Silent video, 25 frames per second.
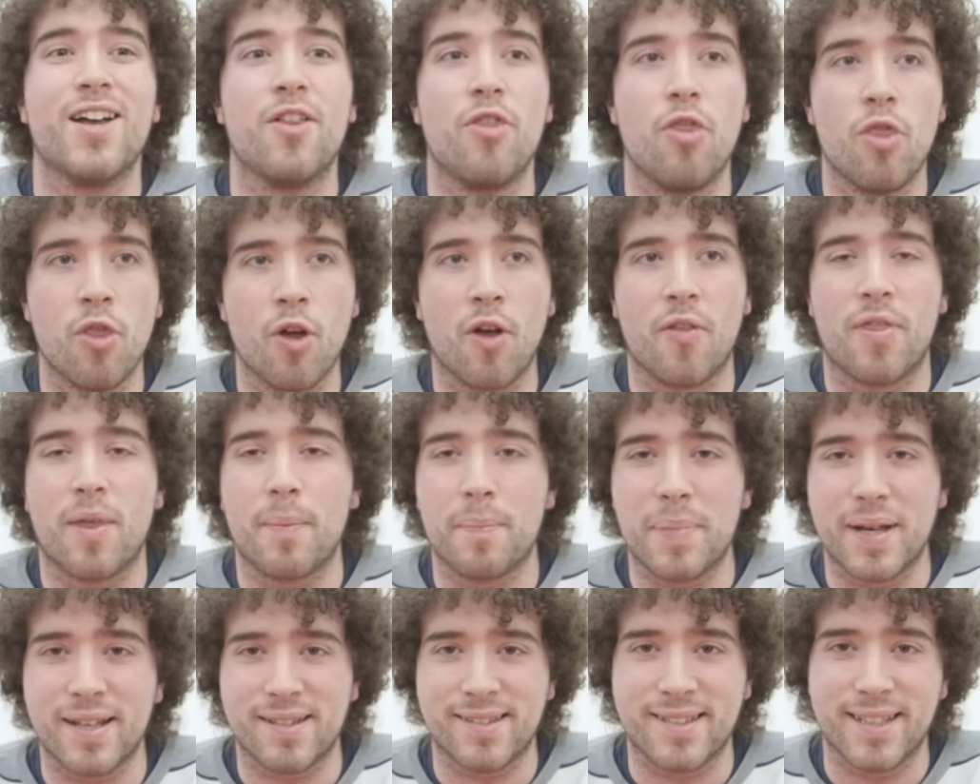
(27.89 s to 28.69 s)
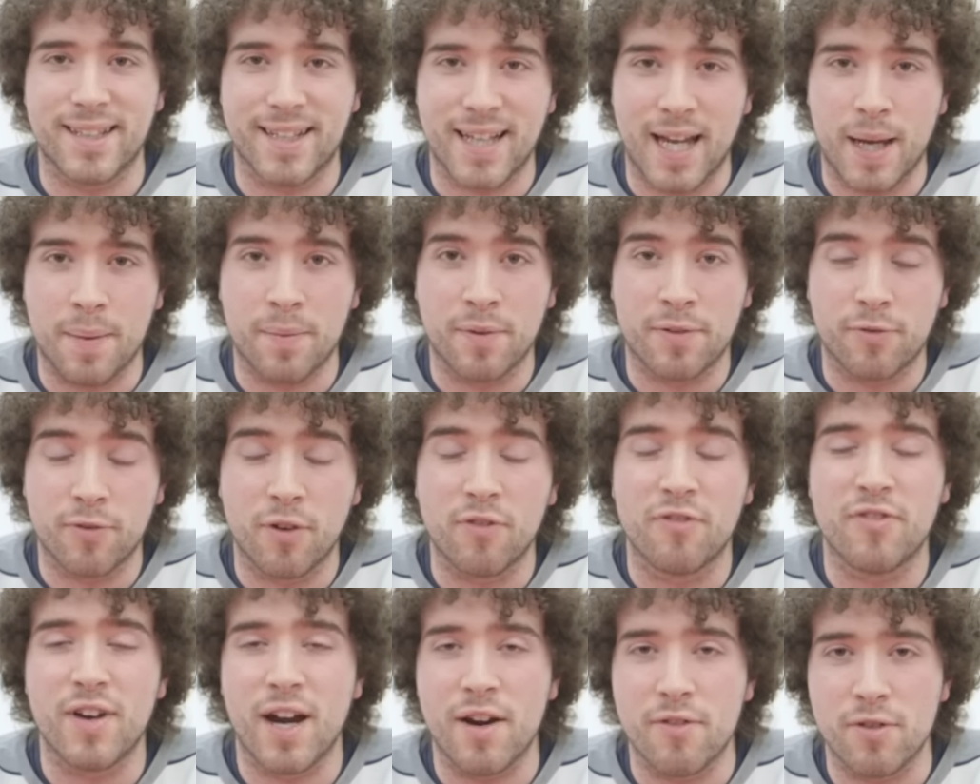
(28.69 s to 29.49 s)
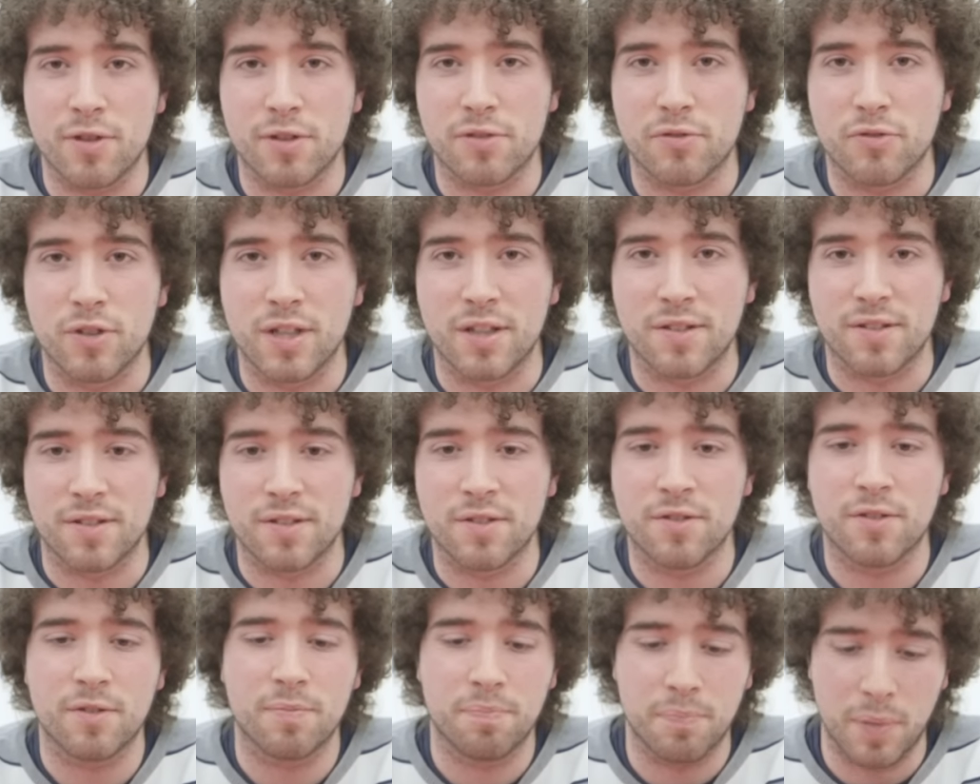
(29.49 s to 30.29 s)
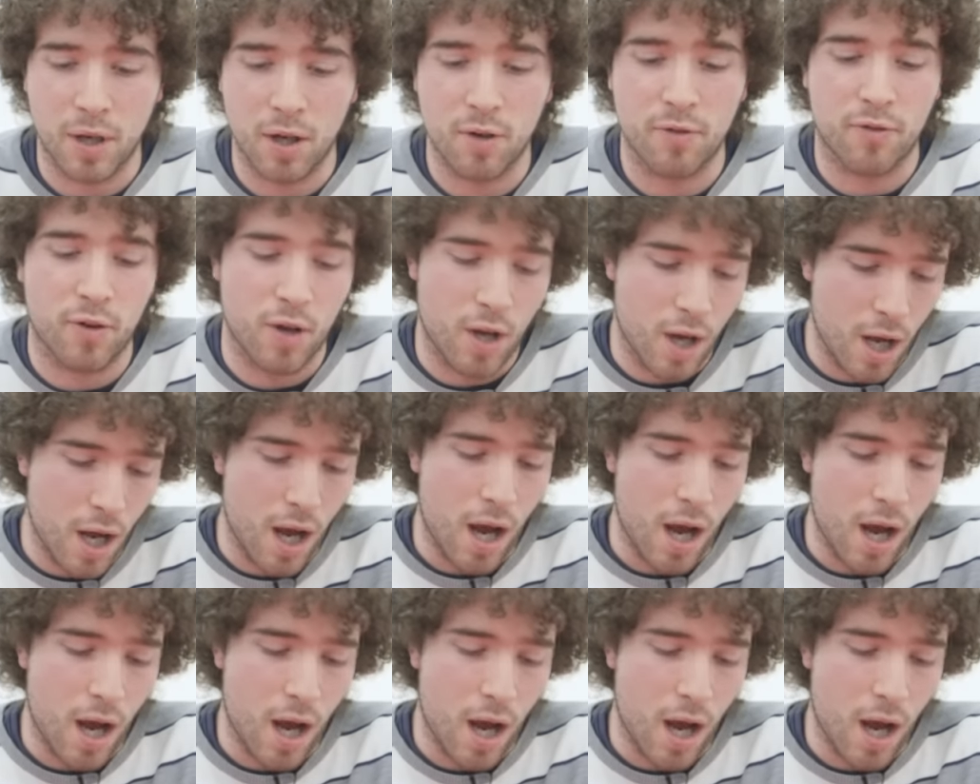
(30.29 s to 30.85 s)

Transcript: Not the best of games for various reasons, both